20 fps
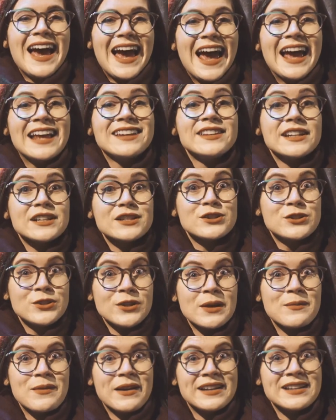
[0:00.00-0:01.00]
And their
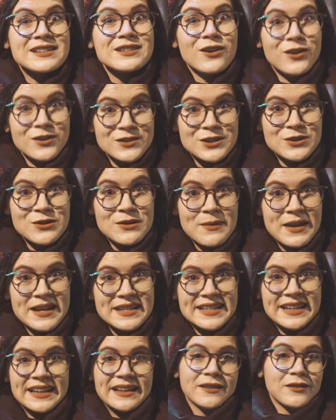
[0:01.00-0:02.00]
tsukemen is also
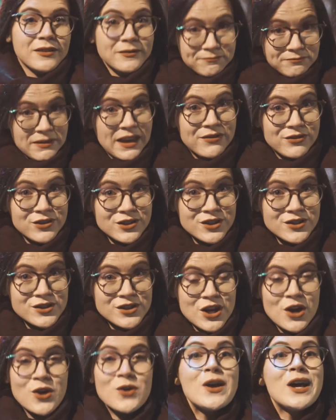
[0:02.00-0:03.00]
amazing. If you don't
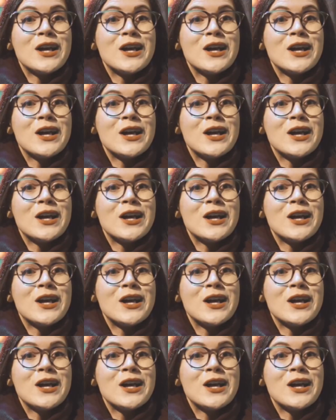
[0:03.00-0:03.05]
know,